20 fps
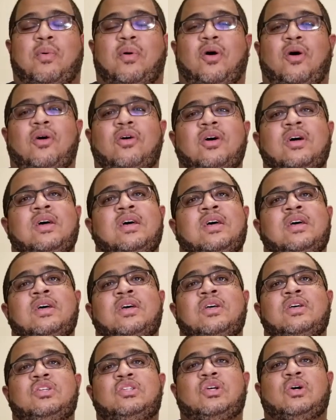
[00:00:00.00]
ball.
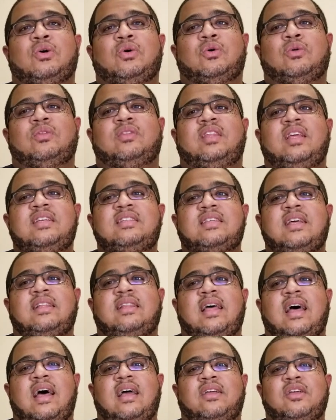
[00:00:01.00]
So things like
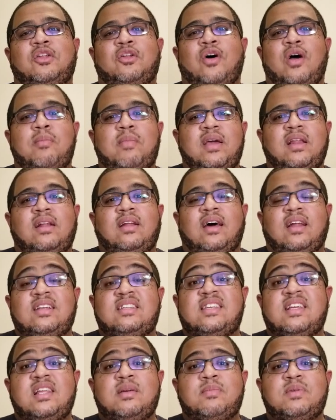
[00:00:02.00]
that, you know, I made a lot of
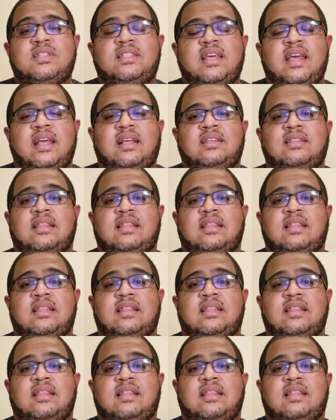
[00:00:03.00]
silly mistakes.